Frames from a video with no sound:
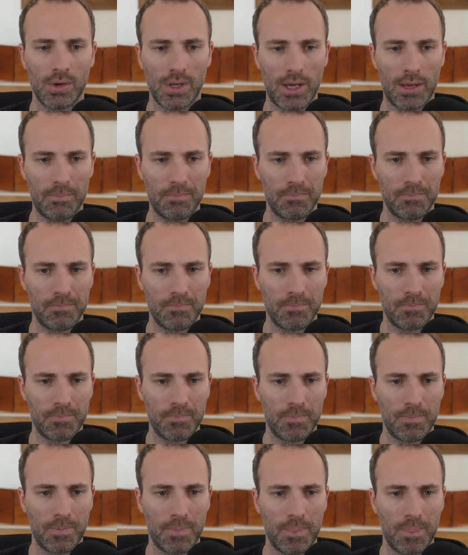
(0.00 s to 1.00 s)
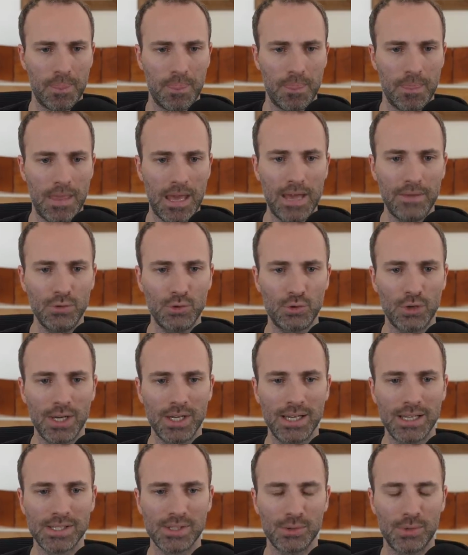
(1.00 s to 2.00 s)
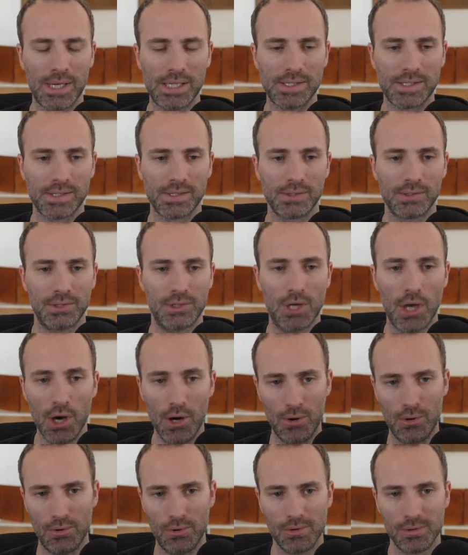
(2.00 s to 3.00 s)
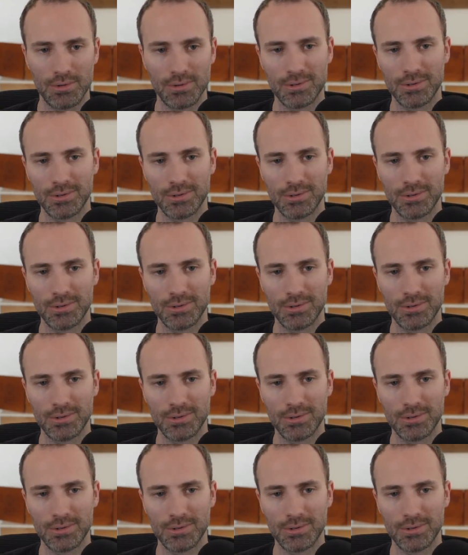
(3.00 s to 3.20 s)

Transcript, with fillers: okay. Have you tried NixOS? No.